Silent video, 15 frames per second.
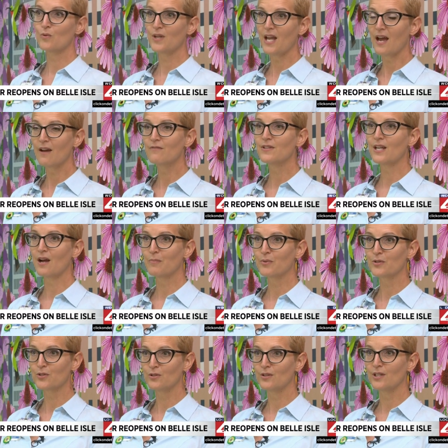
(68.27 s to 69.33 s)
we have the
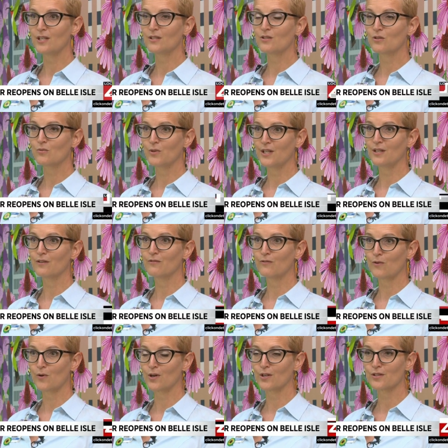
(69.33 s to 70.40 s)
opportunity to
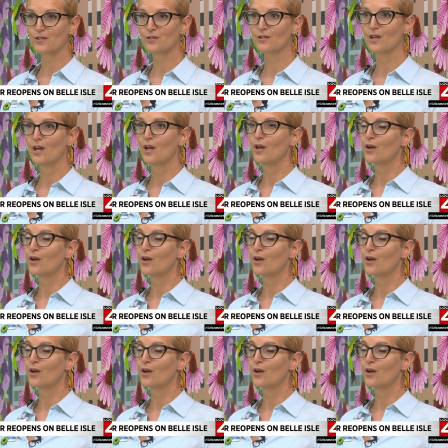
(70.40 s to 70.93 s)
reinforce